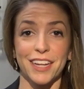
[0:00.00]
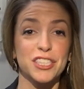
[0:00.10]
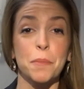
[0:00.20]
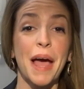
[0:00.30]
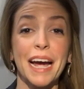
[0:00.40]

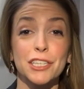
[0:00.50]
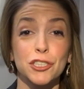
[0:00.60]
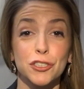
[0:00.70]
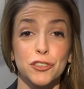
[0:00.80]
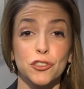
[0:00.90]
It's the
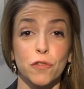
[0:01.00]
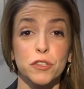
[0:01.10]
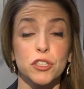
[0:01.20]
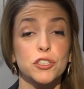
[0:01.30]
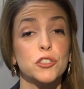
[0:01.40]
packages and
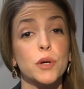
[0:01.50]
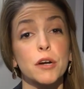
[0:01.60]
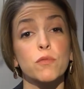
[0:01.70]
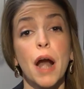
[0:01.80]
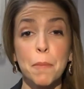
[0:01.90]
services you
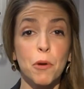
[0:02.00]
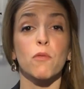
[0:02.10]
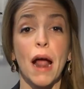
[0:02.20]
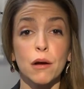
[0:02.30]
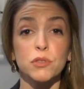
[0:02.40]
can wrap
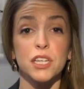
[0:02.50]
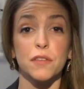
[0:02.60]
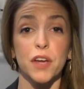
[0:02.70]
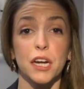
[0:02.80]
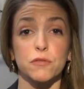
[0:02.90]
around
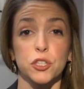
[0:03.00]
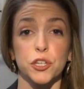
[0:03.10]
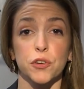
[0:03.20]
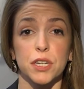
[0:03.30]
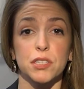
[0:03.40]
innovative
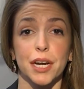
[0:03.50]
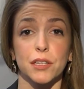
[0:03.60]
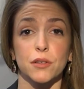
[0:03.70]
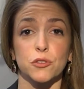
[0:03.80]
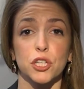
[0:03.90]
security
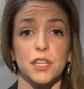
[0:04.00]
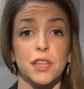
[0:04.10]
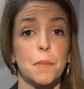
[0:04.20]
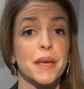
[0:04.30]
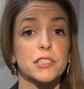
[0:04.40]
technology
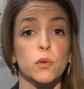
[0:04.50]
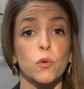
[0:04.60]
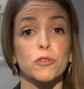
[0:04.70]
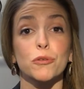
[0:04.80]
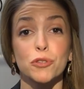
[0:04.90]
that makes it
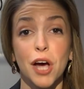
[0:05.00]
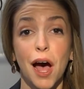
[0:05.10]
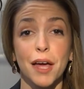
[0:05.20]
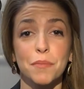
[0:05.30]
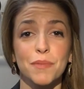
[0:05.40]
worth your
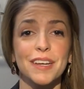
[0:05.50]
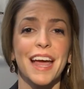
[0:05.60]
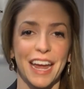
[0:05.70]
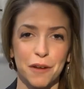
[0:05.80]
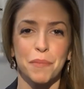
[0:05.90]
time
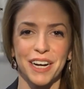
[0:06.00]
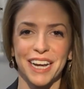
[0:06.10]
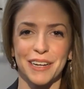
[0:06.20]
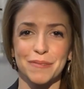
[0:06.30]
and money.